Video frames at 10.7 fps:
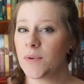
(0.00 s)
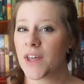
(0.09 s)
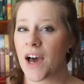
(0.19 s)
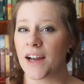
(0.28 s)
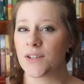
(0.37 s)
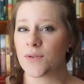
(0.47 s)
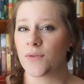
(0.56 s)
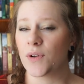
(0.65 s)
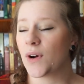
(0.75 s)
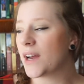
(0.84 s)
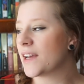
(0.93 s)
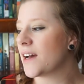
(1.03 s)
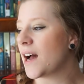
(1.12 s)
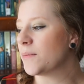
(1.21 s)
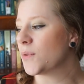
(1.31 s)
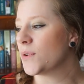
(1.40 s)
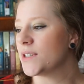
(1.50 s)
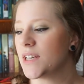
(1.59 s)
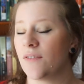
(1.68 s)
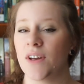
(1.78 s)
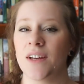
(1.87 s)
be the highest review I'm going to
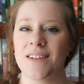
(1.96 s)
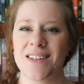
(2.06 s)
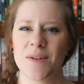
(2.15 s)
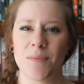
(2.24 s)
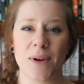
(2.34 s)
give it.